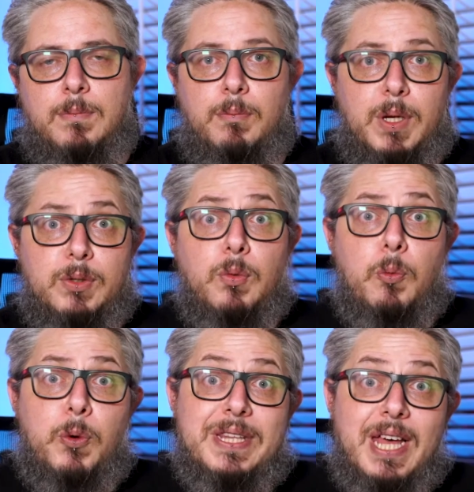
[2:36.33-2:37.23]
But
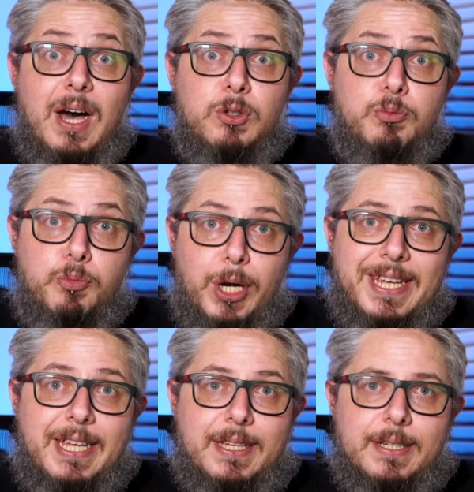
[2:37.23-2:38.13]
without
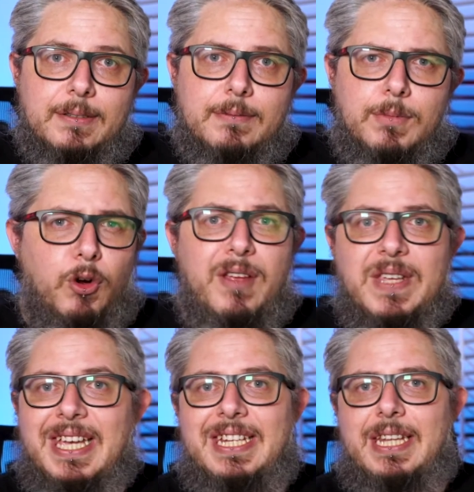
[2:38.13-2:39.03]
breaking or
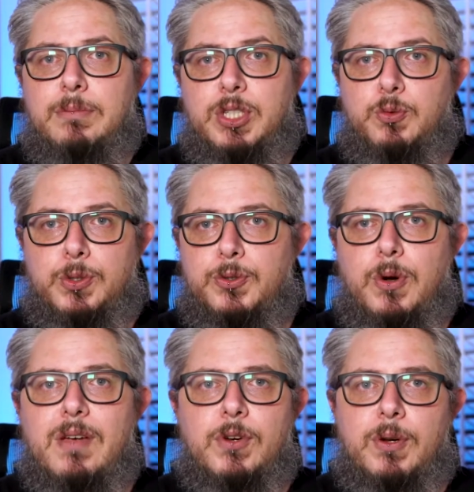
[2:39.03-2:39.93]
having any damage
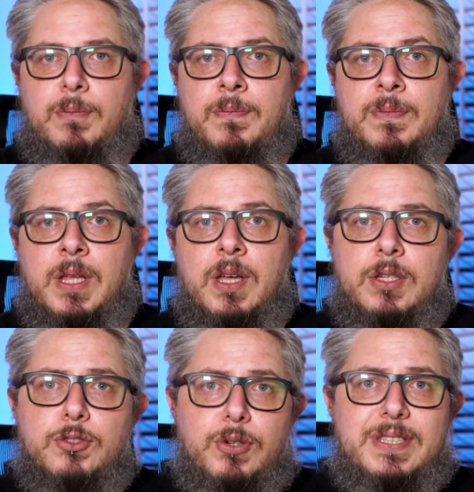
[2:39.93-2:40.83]
whatsoever,
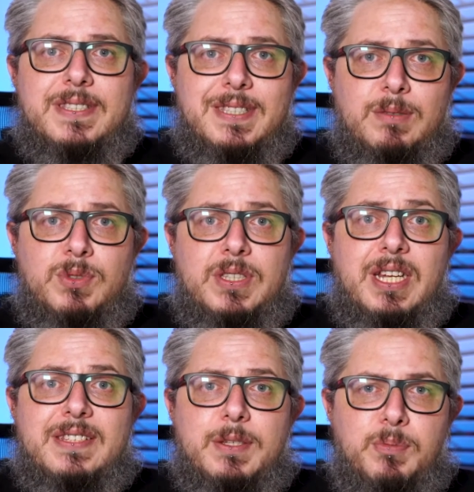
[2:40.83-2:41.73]
so it seems
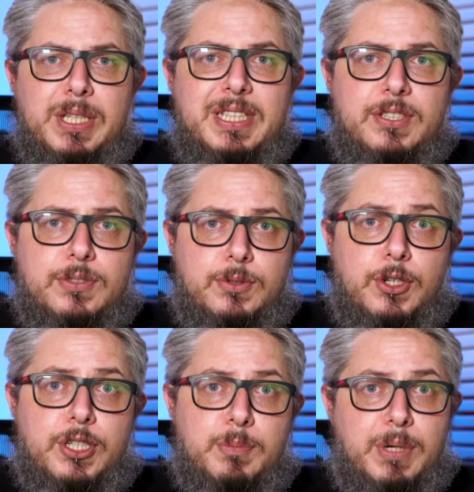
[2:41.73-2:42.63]
that it's a pretty
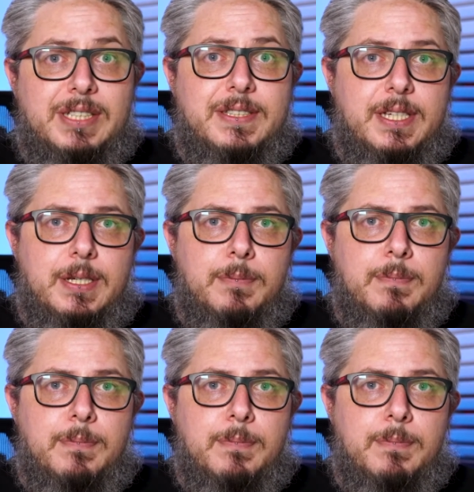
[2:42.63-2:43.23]
sturdy plastic.